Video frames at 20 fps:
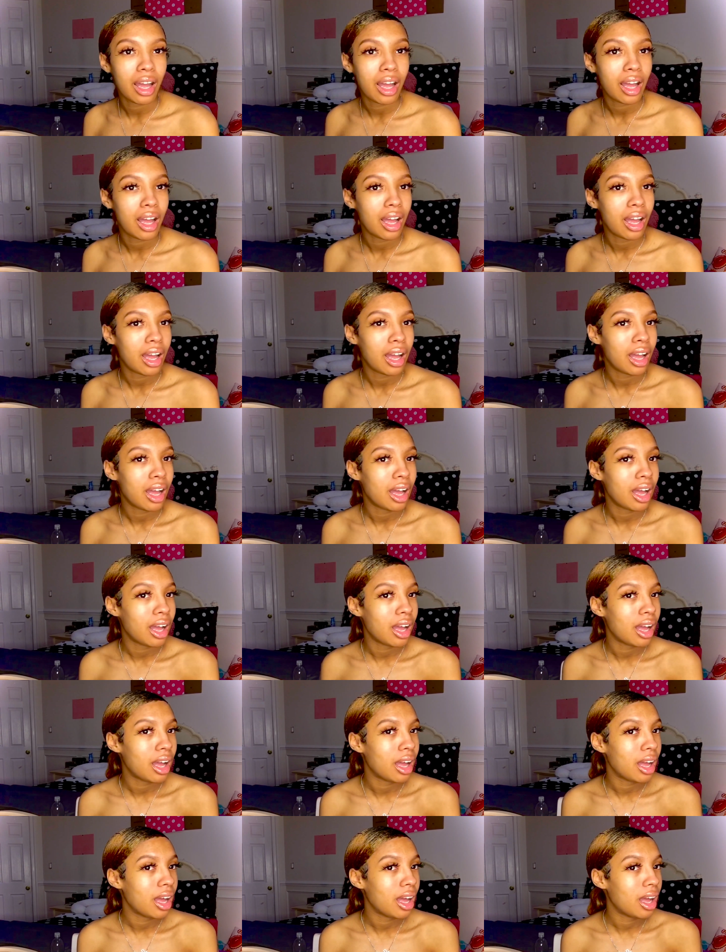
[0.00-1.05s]

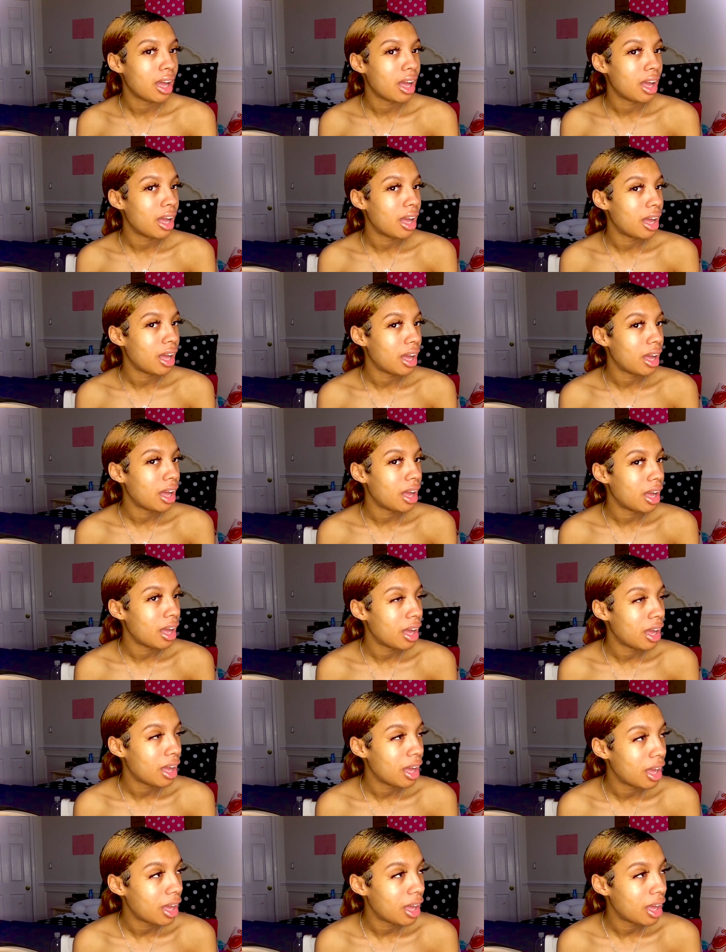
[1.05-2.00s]
Nobody speaks.